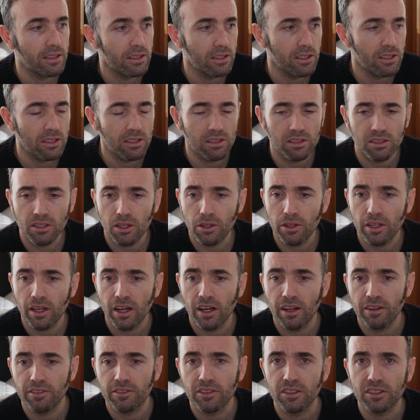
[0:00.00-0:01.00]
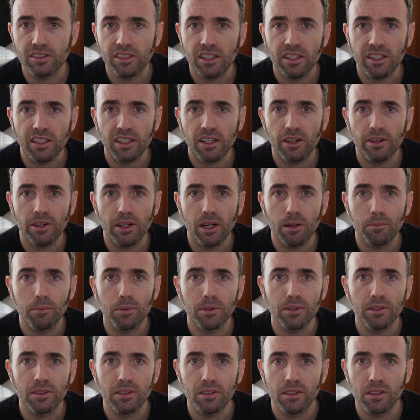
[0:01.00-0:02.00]
just so that I've got something going up
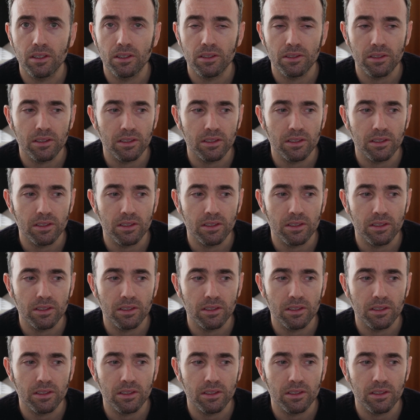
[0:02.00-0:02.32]
on